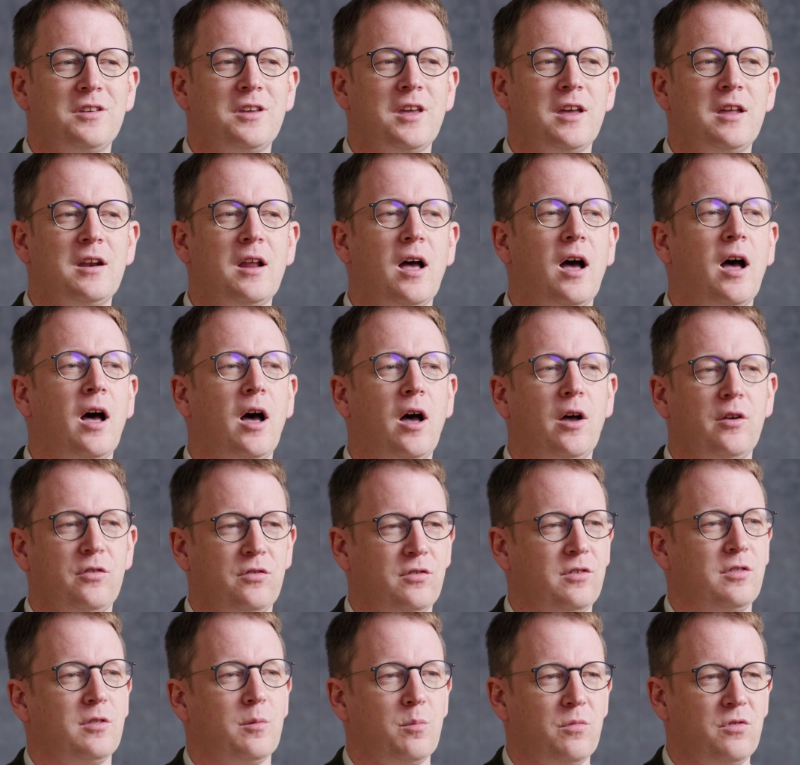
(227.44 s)
can
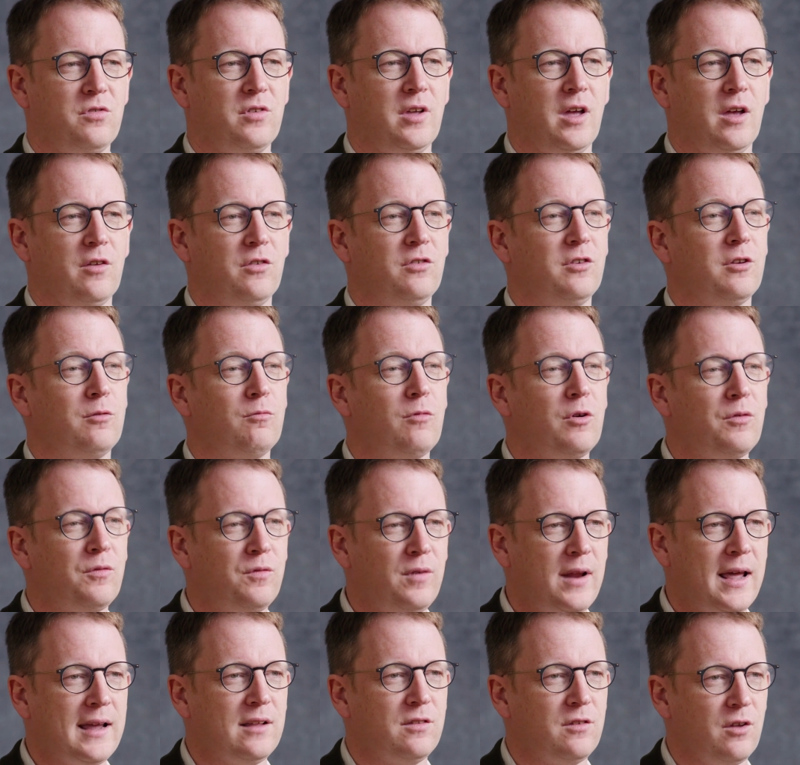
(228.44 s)
ask themselves, can
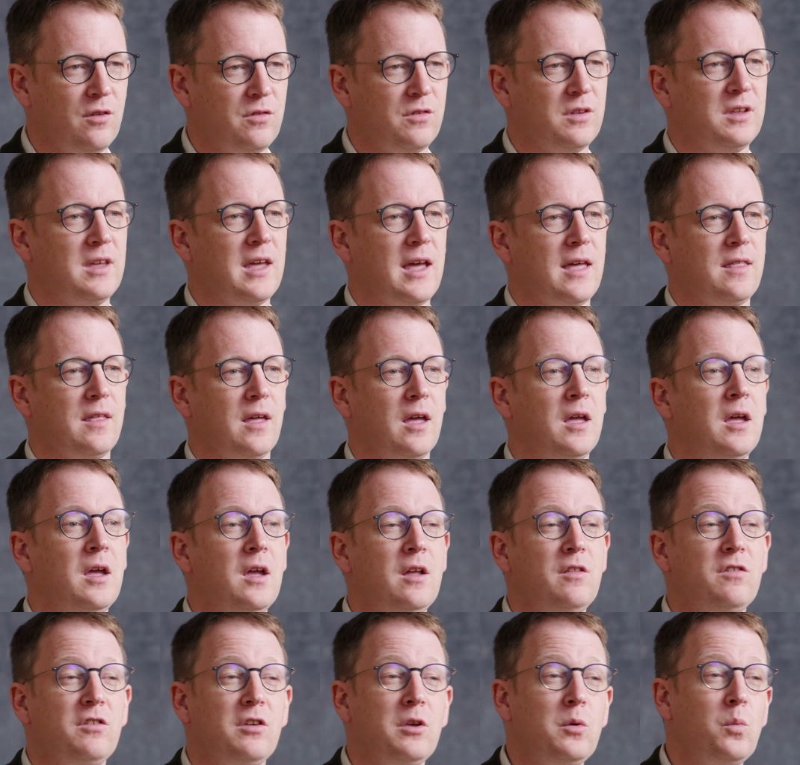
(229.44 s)
reflect on together
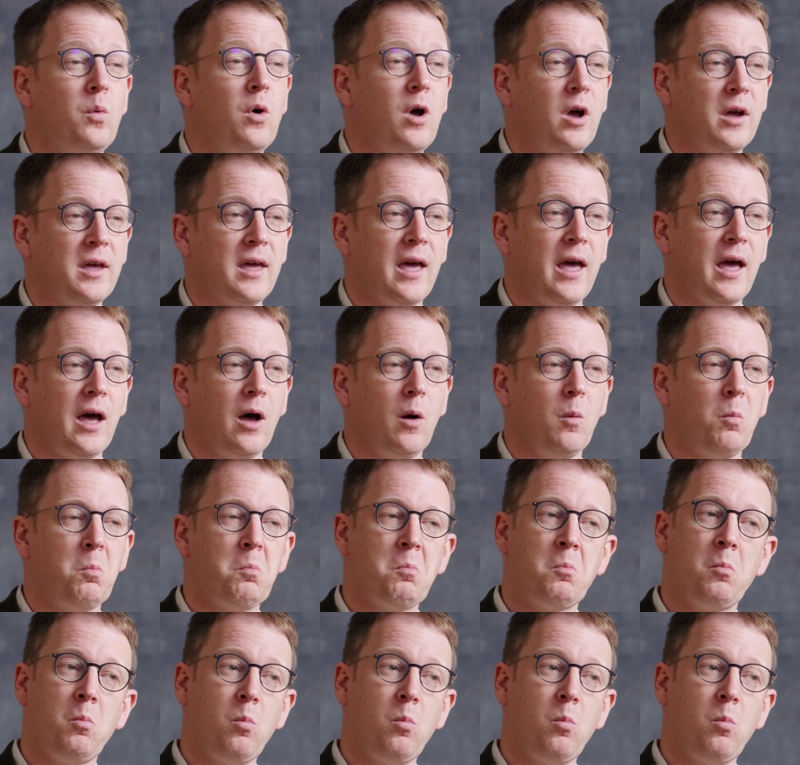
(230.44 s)
to work out